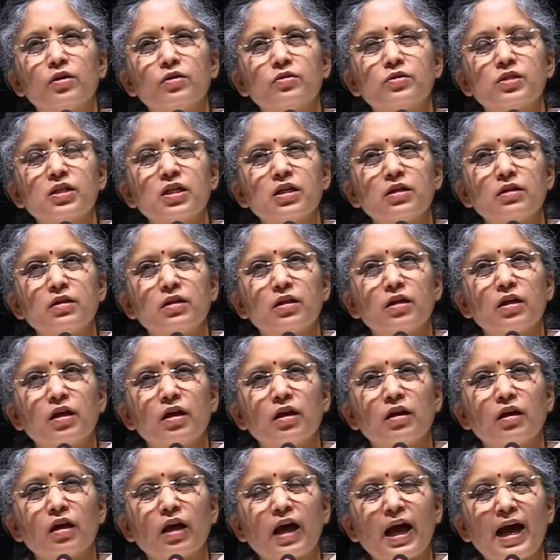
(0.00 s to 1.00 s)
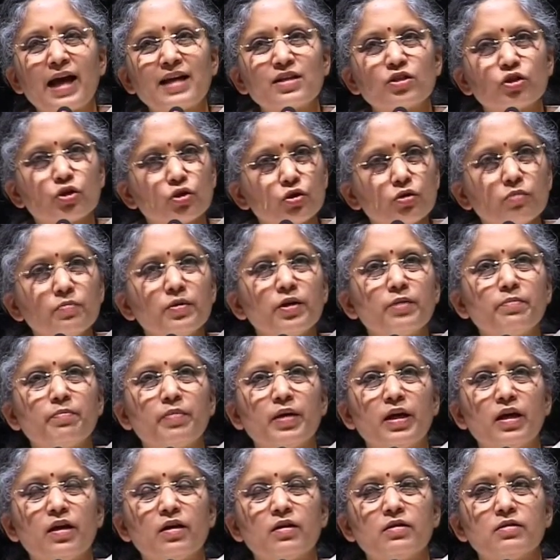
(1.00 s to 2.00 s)
you see, as human
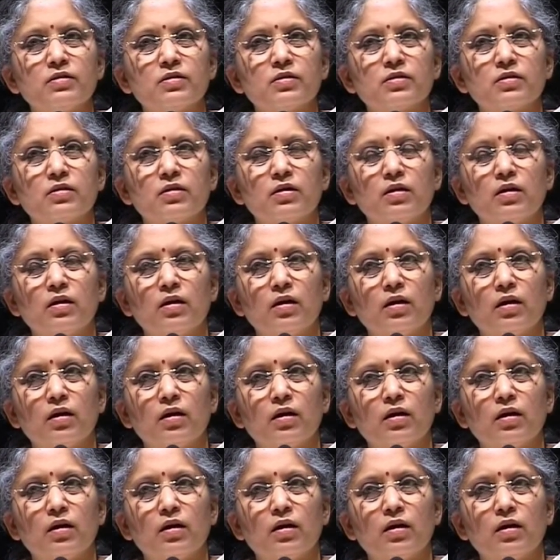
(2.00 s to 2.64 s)
beings,